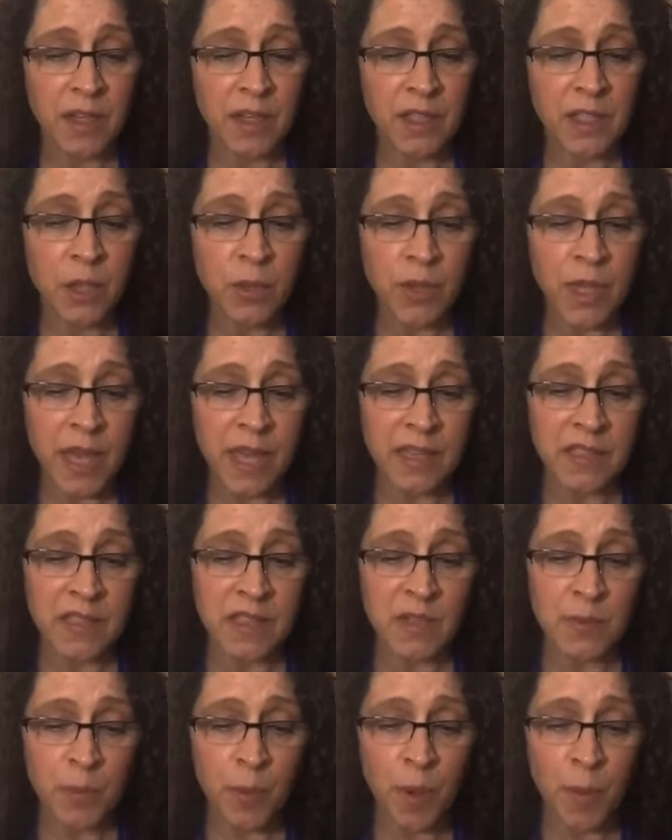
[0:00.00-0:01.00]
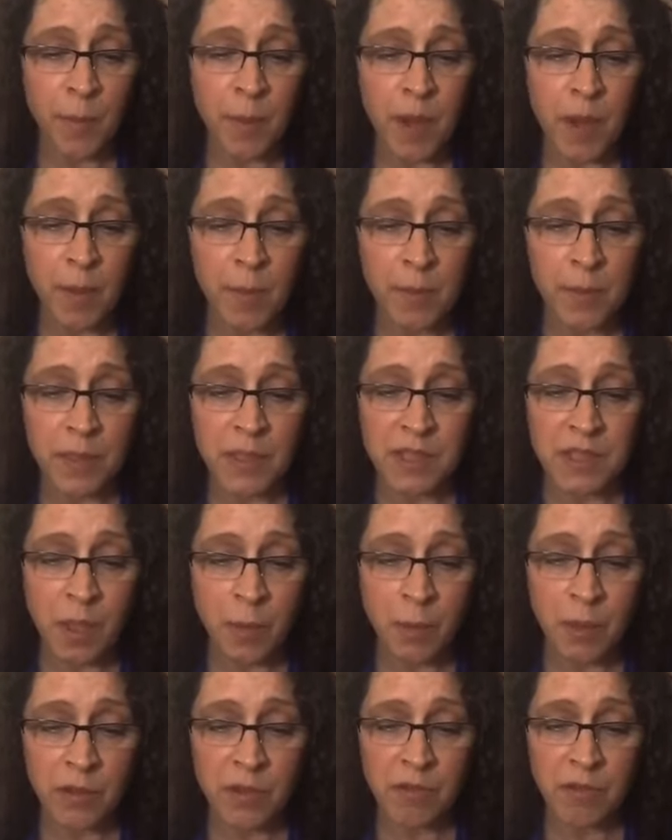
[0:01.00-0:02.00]
new cases pop up at
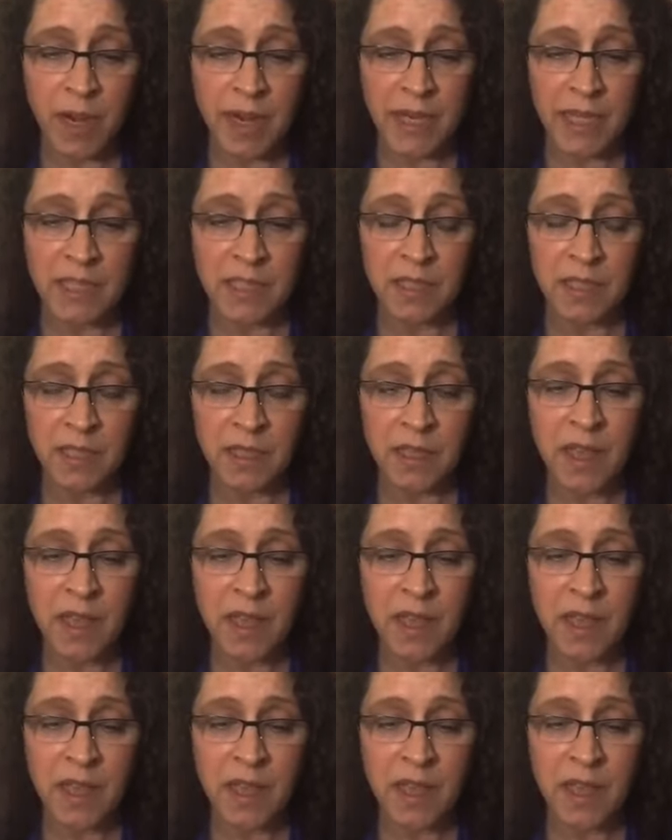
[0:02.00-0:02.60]
double the rate.